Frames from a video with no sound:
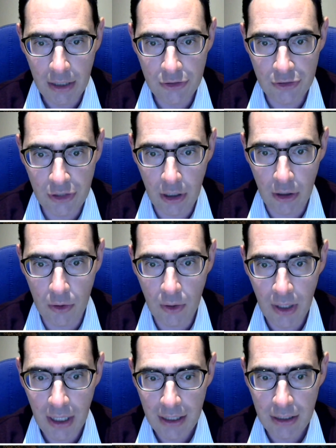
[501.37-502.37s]
So
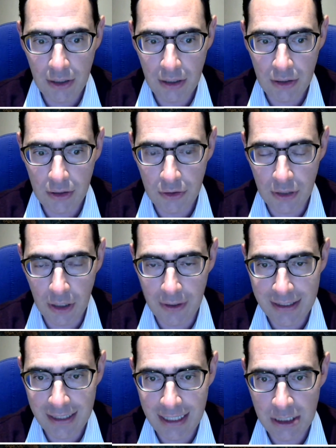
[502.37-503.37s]
you know,
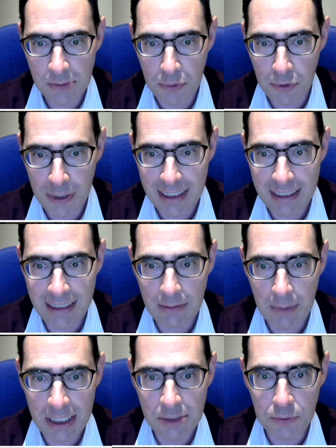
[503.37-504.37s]
it's pretty